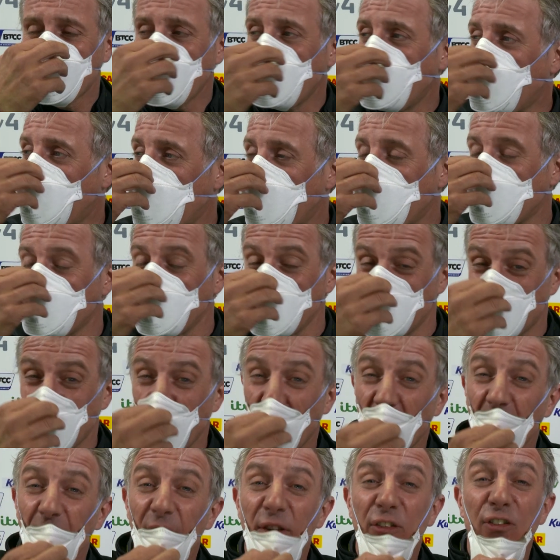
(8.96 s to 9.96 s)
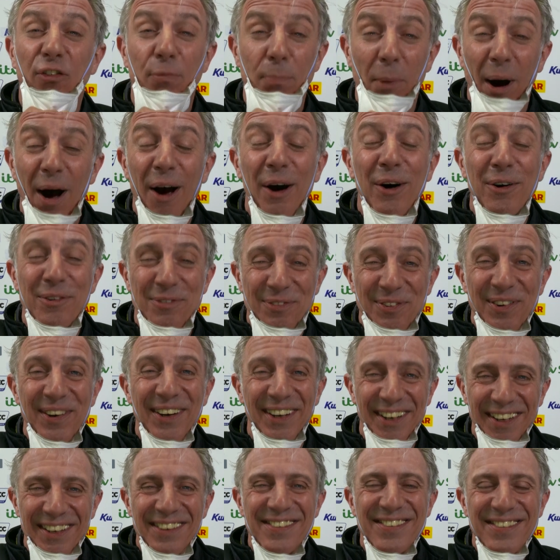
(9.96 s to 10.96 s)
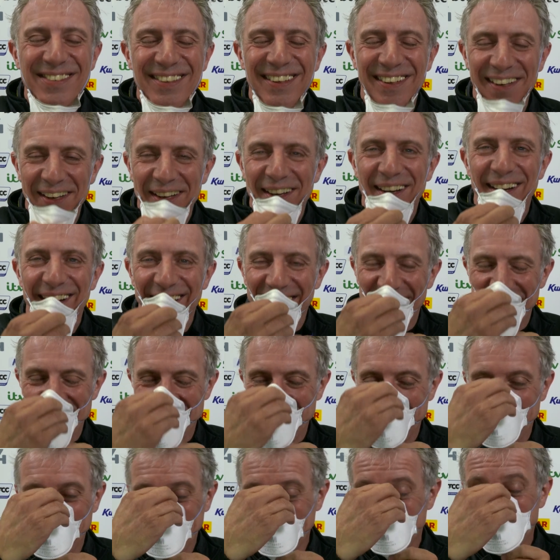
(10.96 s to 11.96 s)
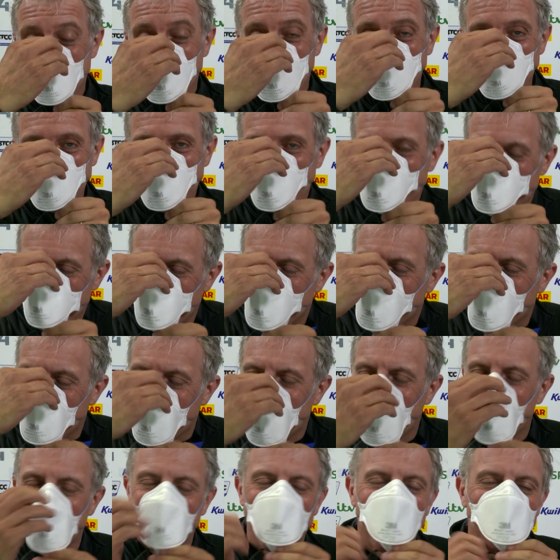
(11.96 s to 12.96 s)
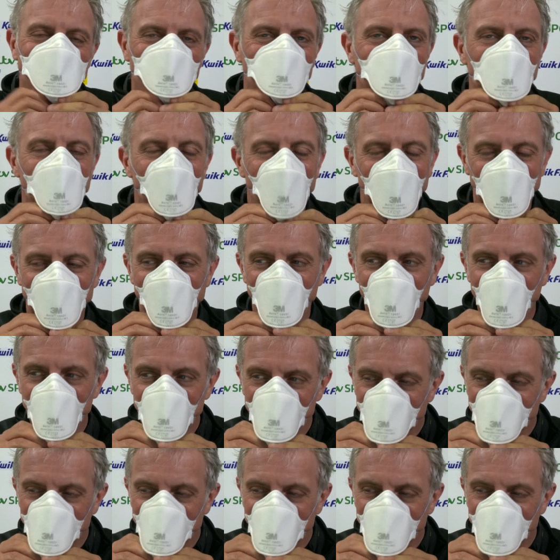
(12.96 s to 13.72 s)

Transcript: you what I'm going to do. I'm going to smile first, and then I'm going to put the thing back on.